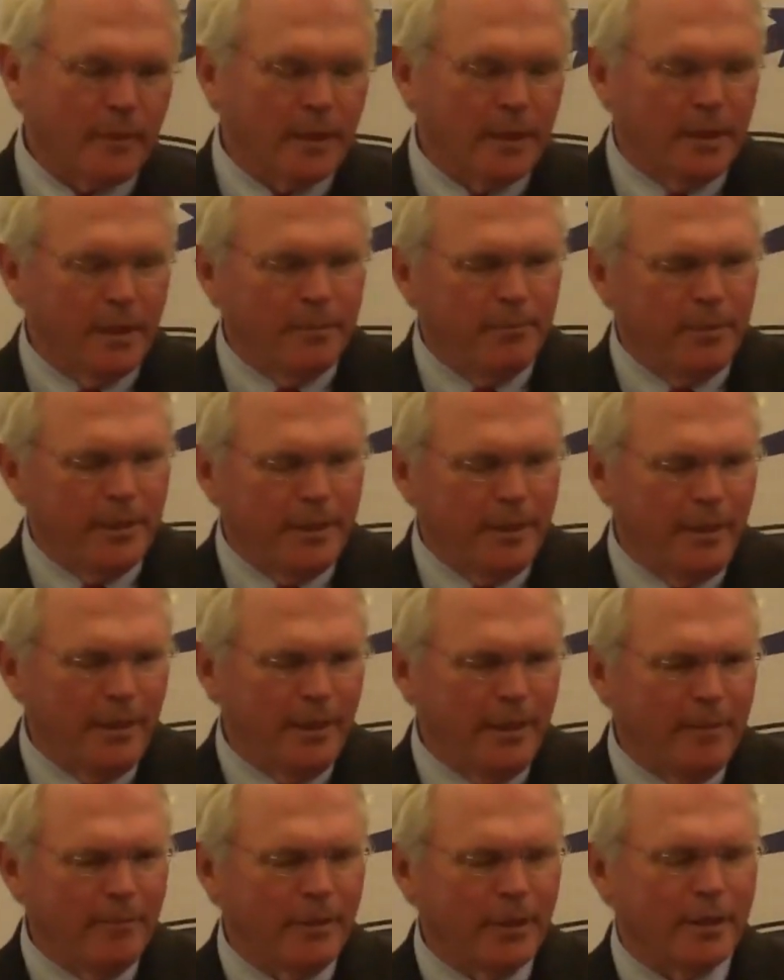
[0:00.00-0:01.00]
it
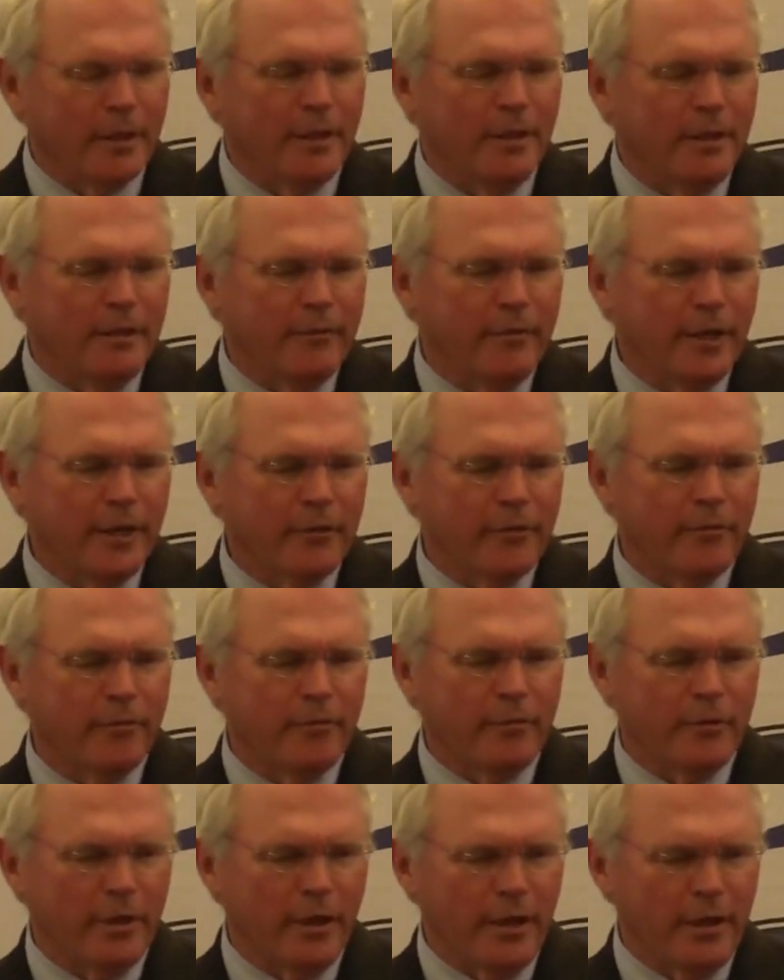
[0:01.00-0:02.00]
became a kind of
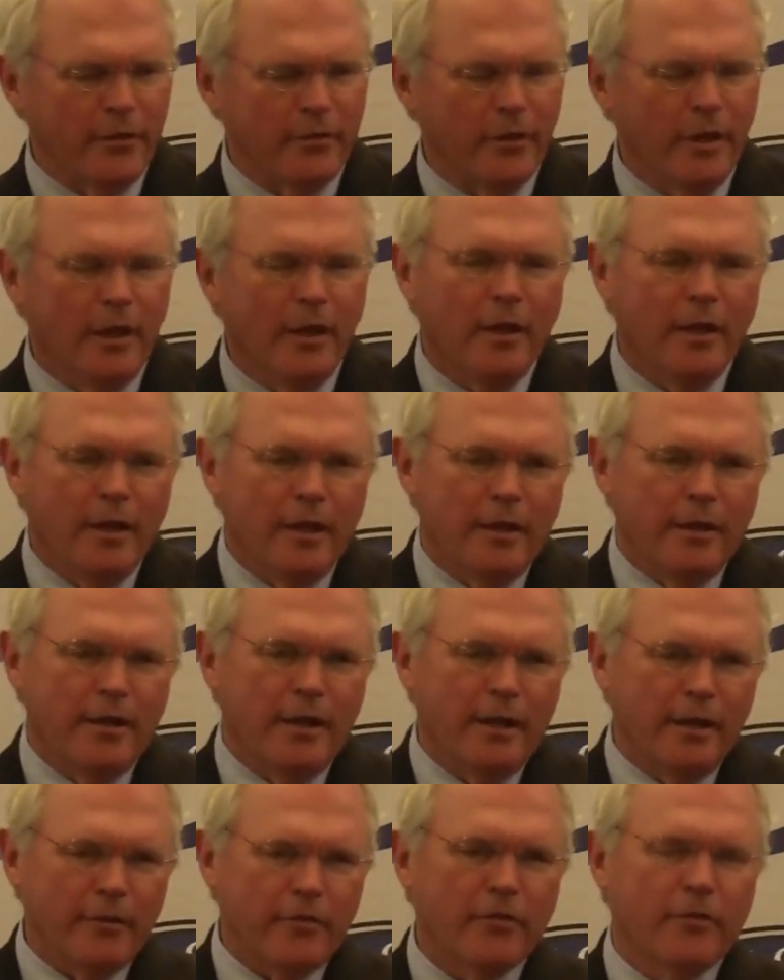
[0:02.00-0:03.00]
exercise,
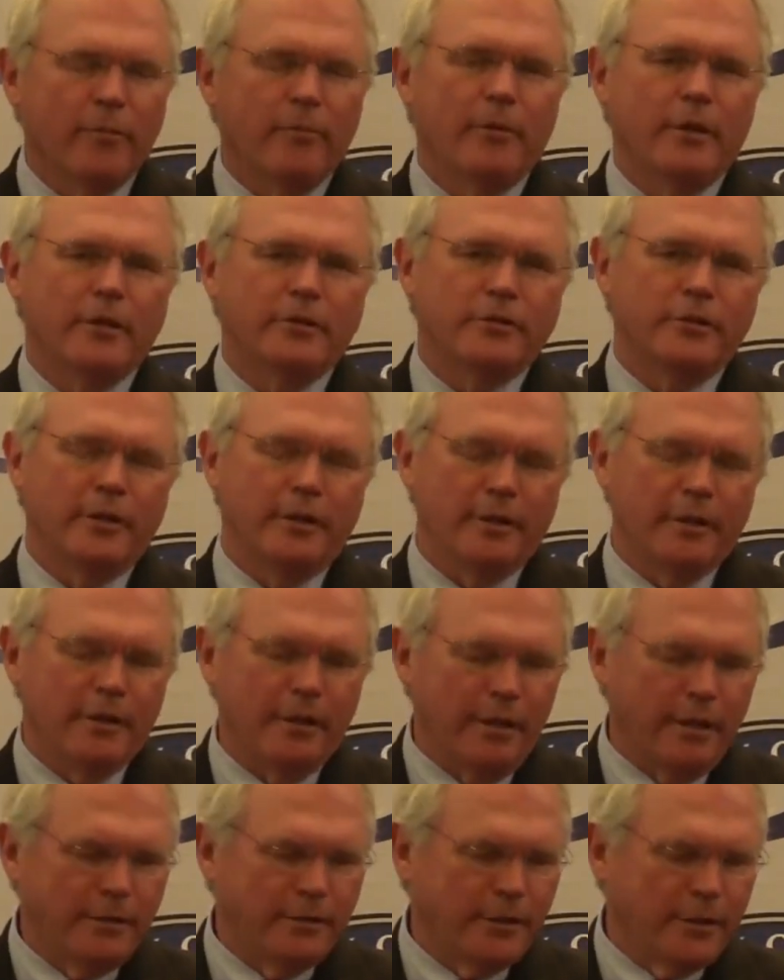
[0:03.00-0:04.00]
not so much in
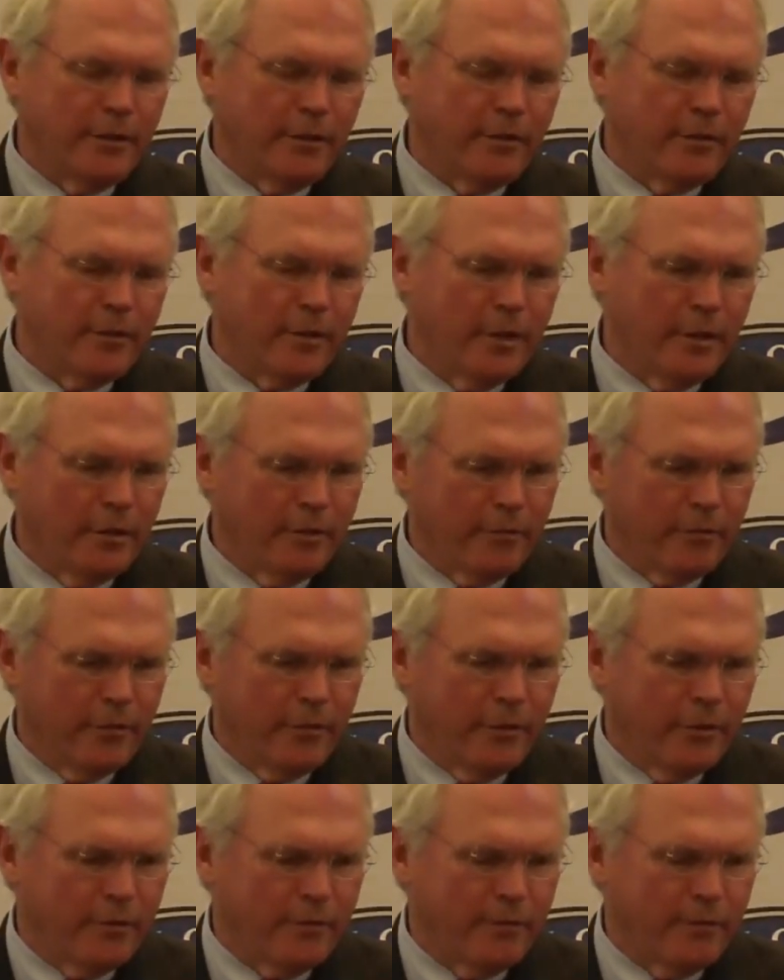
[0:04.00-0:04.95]
engaging ourselves in this